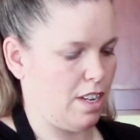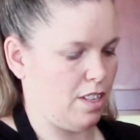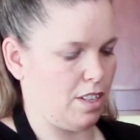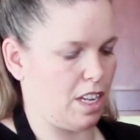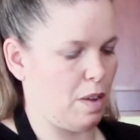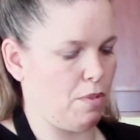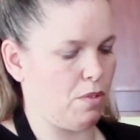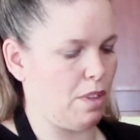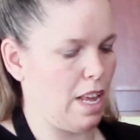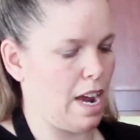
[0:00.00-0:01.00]
Just keep
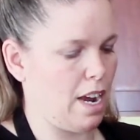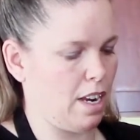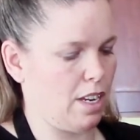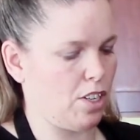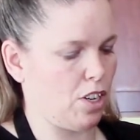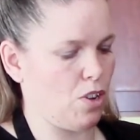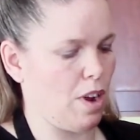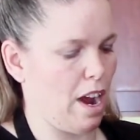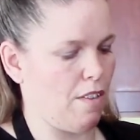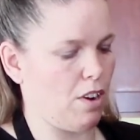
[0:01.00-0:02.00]
doing that until you
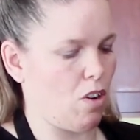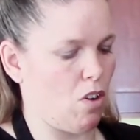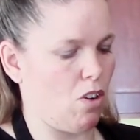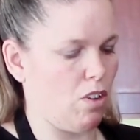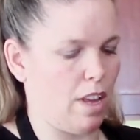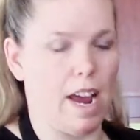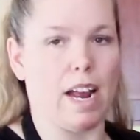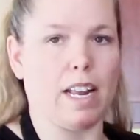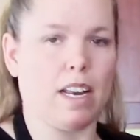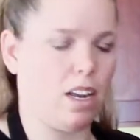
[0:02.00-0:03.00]
have it all
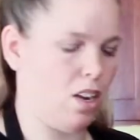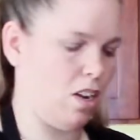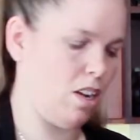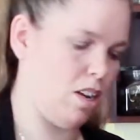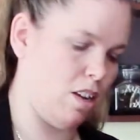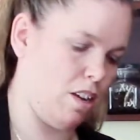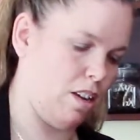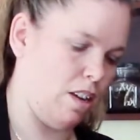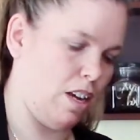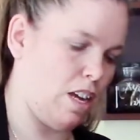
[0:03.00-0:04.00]
added,
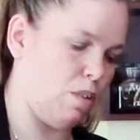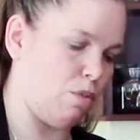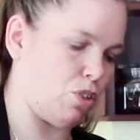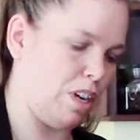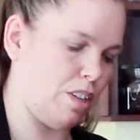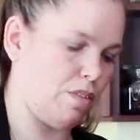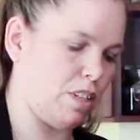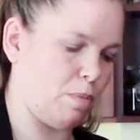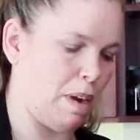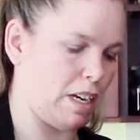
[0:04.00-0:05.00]
and then we'll transfer
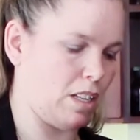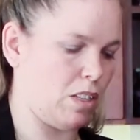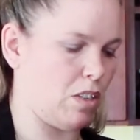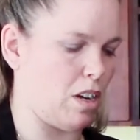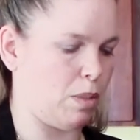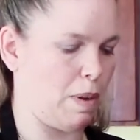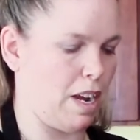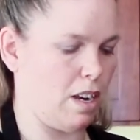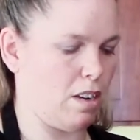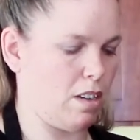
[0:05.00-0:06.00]
this back to the saucepan.